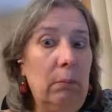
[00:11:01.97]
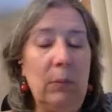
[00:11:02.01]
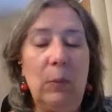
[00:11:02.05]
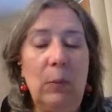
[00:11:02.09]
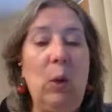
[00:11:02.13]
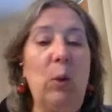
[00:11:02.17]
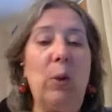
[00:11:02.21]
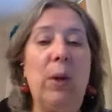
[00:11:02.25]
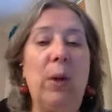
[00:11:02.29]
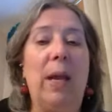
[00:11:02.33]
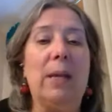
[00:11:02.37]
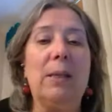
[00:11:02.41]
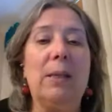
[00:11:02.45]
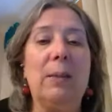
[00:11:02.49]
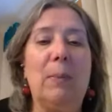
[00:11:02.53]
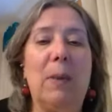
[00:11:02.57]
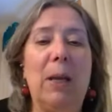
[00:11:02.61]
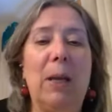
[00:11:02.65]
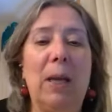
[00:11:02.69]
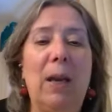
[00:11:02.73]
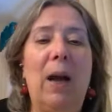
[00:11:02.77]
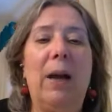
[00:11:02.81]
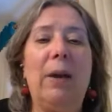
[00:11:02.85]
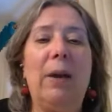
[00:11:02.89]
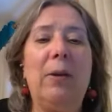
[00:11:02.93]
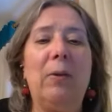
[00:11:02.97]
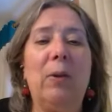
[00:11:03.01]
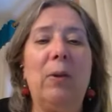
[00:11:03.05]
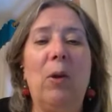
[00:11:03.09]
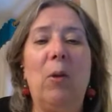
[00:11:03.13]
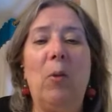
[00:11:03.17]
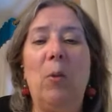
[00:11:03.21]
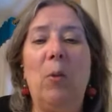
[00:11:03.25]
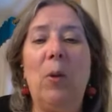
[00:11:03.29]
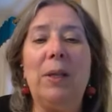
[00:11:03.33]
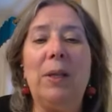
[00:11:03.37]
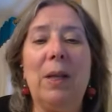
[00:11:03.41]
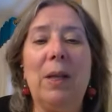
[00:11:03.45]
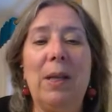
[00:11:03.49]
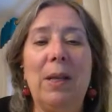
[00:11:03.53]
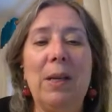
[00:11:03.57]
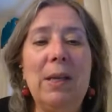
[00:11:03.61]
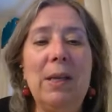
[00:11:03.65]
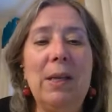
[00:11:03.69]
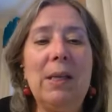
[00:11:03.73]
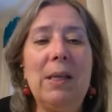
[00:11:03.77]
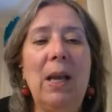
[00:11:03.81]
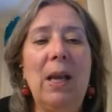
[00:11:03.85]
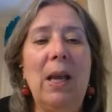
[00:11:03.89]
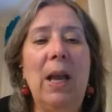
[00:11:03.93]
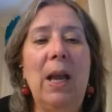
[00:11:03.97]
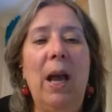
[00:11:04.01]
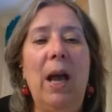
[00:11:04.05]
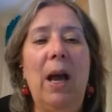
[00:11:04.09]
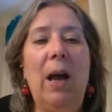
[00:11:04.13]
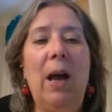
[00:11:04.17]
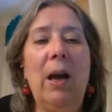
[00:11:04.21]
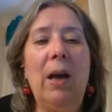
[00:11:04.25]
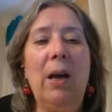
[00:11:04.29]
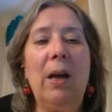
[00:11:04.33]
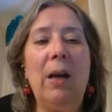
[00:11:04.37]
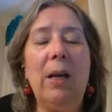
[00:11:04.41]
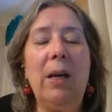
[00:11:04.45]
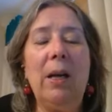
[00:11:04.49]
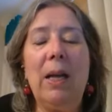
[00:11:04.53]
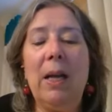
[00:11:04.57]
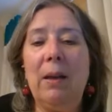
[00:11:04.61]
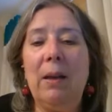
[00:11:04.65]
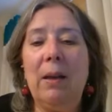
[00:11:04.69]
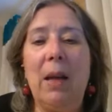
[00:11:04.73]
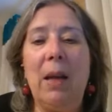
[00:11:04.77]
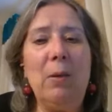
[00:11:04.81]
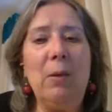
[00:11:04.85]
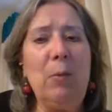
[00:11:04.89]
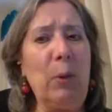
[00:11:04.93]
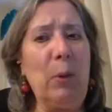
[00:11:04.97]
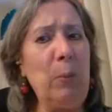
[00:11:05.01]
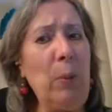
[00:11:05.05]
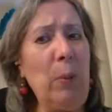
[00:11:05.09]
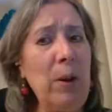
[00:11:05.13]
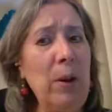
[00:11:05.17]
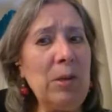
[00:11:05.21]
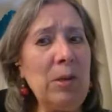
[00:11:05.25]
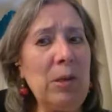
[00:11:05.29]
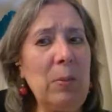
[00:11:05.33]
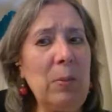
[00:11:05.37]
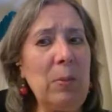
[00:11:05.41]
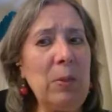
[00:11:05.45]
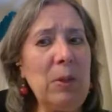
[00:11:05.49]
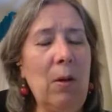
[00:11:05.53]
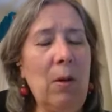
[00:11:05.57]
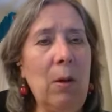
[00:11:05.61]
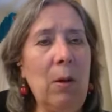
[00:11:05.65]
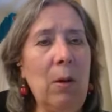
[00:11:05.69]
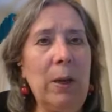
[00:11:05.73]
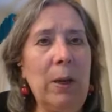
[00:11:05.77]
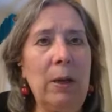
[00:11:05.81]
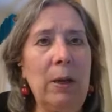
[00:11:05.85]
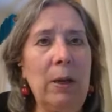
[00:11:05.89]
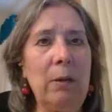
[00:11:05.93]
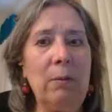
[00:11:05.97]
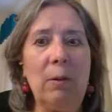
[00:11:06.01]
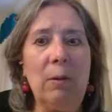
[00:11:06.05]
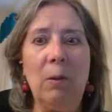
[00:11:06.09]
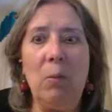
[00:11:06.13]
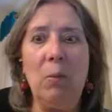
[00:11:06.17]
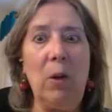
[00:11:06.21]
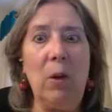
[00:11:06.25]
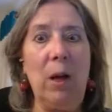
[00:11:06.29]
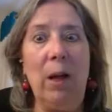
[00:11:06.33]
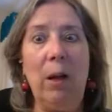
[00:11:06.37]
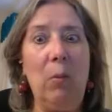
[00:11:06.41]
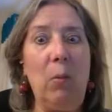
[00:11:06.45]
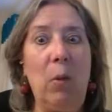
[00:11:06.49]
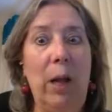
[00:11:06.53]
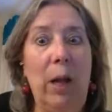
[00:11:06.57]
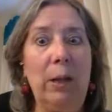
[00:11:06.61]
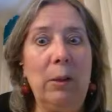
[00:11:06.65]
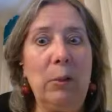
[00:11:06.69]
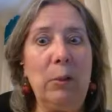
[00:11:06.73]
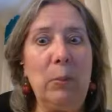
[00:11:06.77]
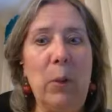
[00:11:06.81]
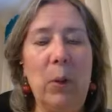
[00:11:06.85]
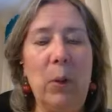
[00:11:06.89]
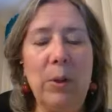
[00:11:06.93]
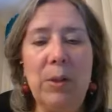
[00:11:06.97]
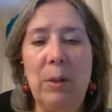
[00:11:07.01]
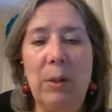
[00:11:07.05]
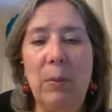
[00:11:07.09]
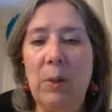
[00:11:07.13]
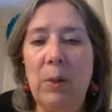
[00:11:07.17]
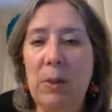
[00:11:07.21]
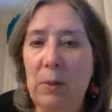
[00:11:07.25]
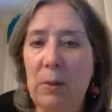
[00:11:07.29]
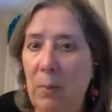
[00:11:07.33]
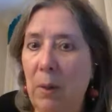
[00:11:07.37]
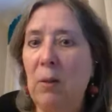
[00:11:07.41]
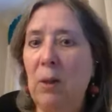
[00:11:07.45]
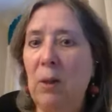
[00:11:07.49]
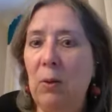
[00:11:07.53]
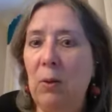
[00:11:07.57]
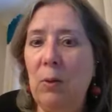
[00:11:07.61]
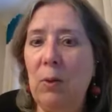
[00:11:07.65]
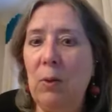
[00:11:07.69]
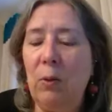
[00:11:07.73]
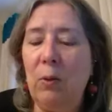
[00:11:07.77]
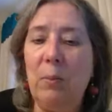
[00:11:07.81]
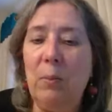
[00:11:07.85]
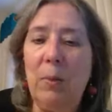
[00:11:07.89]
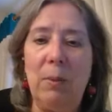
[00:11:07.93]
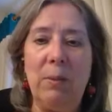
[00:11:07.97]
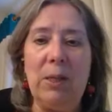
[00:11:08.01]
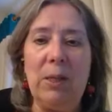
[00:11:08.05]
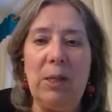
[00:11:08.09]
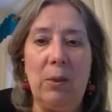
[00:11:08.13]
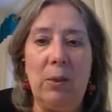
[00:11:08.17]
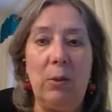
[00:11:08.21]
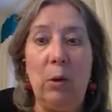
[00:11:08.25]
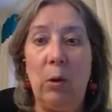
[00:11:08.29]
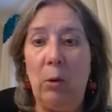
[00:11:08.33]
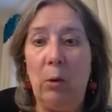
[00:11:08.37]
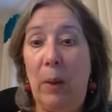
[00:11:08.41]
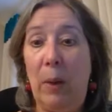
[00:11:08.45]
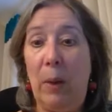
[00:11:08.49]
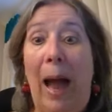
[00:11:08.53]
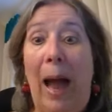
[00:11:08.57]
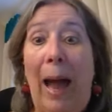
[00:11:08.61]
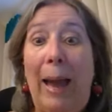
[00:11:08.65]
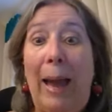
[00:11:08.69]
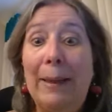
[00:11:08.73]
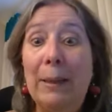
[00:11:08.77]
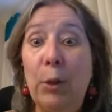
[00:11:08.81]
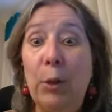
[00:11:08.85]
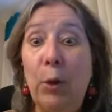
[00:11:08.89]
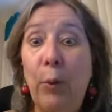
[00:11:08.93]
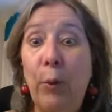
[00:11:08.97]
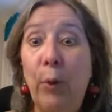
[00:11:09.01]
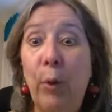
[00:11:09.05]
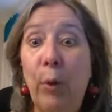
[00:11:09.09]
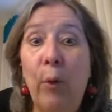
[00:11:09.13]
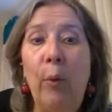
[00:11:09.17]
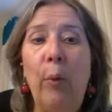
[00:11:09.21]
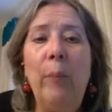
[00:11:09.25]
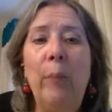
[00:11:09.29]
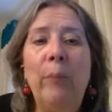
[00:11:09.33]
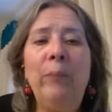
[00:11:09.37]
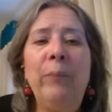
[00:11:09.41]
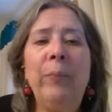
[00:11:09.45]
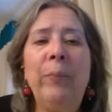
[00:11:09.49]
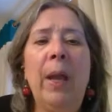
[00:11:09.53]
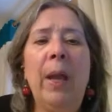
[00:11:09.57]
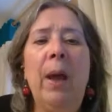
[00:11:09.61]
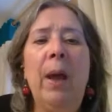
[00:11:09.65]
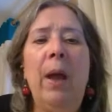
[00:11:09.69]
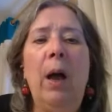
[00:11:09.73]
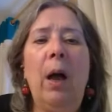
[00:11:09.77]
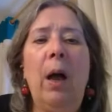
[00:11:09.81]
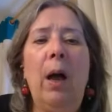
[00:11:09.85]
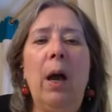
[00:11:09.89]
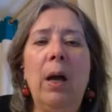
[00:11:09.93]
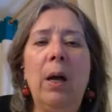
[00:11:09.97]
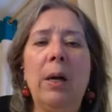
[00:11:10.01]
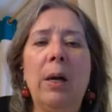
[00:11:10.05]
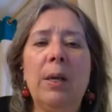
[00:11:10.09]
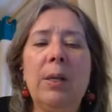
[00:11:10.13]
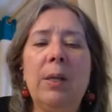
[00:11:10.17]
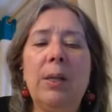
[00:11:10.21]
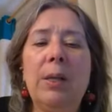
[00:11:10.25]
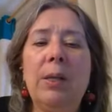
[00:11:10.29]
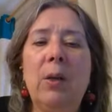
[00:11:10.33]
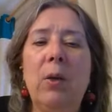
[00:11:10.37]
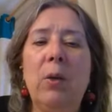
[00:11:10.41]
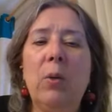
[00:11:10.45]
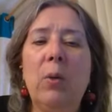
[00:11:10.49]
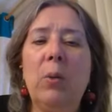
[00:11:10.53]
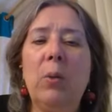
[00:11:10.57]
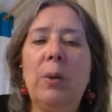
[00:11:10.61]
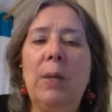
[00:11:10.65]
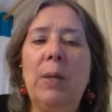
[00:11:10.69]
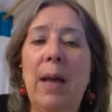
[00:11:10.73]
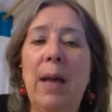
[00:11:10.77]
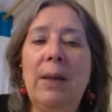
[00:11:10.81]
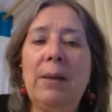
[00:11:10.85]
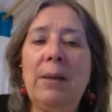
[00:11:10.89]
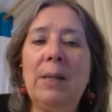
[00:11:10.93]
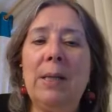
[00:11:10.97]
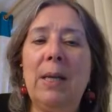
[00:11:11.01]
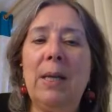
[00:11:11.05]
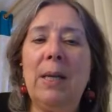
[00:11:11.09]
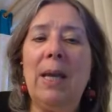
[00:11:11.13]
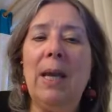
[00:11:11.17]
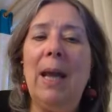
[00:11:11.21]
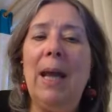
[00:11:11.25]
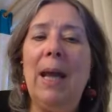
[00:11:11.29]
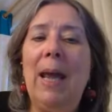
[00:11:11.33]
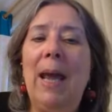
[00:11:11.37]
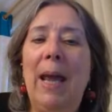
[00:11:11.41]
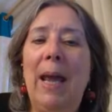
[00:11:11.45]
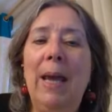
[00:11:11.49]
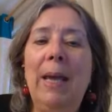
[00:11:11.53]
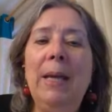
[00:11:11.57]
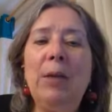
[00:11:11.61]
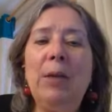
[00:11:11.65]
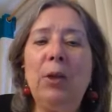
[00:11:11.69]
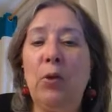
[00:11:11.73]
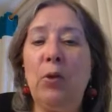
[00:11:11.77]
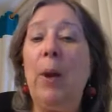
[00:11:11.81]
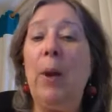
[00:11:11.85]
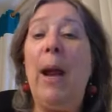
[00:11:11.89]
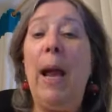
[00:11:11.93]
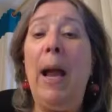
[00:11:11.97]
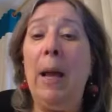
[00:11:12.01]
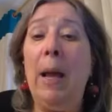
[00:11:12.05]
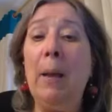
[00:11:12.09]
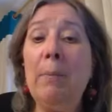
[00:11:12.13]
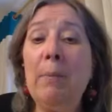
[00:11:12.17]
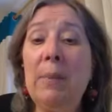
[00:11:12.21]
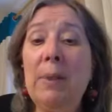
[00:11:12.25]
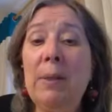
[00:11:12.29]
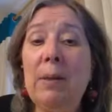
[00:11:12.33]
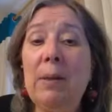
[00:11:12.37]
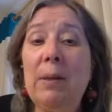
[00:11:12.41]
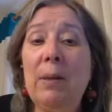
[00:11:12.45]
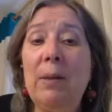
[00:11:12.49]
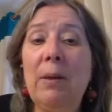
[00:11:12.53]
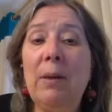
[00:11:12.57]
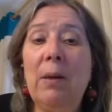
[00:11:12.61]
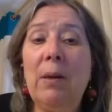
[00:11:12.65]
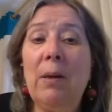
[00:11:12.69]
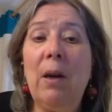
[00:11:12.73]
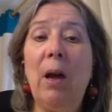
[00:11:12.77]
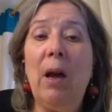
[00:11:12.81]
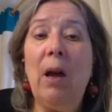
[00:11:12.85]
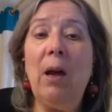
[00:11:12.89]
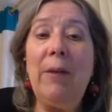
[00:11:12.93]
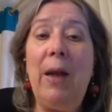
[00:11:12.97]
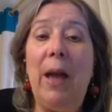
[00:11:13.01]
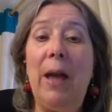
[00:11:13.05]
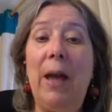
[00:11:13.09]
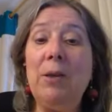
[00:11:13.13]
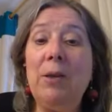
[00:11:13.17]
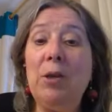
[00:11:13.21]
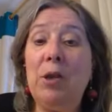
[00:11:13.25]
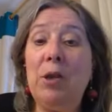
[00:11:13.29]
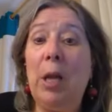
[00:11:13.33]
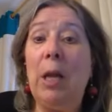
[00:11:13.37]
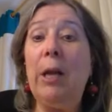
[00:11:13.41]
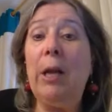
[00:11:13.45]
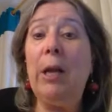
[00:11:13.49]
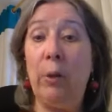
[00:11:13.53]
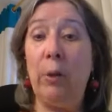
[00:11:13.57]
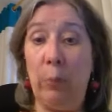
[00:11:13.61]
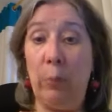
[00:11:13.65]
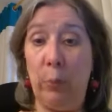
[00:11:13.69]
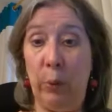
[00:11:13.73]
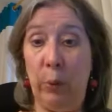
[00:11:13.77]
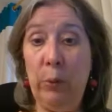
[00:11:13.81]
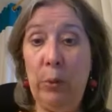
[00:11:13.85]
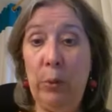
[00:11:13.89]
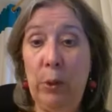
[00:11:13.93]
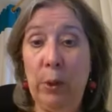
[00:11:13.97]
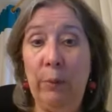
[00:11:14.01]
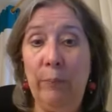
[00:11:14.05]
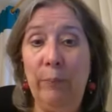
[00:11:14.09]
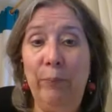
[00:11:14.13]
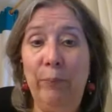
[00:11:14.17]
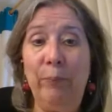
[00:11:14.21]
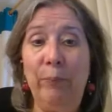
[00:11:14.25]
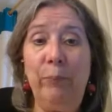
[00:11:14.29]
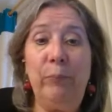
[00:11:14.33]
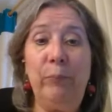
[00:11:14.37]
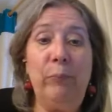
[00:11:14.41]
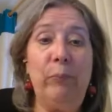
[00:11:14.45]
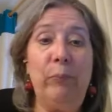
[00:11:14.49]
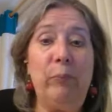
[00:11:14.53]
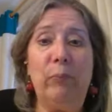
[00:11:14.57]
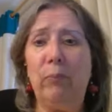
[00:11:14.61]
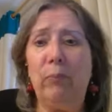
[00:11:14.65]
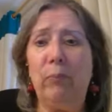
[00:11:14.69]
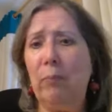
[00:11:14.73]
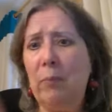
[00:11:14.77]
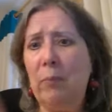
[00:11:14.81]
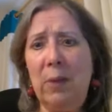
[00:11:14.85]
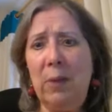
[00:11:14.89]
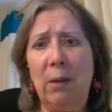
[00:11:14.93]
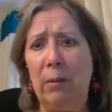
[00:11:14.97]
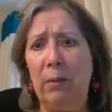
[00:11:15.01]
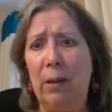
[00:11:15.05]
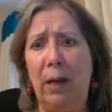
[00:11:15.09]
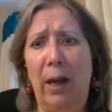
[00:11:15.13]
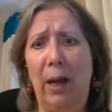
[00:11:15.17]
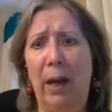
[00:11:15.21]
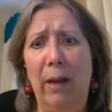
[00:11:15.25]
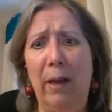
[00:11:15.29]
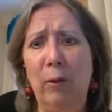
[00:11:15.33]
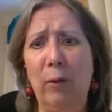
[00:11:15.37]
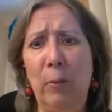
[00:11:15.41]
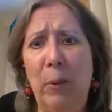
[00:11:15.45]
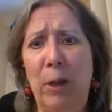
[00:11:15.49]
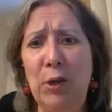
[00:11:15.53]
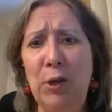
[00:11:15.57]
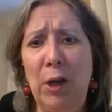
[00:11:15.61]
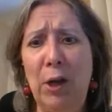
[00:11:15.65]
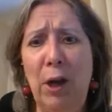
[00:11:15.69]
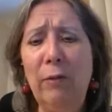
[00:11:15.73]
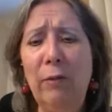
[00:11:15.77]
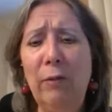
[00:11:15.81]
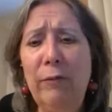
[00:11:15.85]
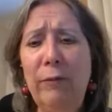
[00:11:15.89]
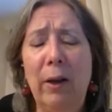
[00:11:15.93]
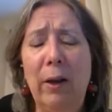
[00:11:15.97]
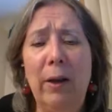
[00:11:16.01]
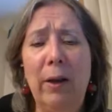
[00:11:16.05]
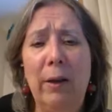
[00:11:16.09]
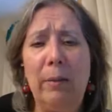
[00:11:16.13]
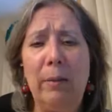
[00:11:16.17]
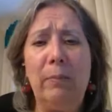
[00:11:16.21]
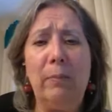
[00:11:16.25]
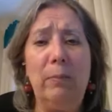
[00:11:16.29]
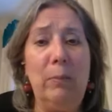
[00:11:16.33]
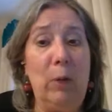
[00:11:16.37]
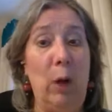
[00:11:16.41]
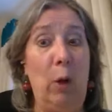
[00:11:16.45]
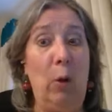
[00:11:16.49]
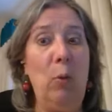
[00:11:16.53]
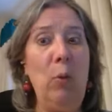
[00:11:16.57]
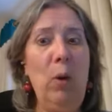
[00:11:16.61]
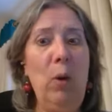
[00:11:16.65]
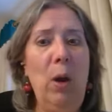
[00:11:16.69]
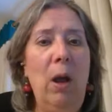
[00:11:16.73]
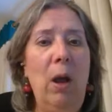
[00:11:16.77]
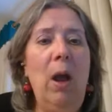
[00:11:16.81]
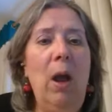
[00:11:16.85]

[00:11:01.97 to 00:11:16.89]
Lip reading: Don't ask me. I don't know what that is. I know what parsnips are, but I don't know what wild parsnip is. Maybe you do. Maybe it's an herb. I don't know. So next, 8 grams of angelica root, something I have on my shelf. I know.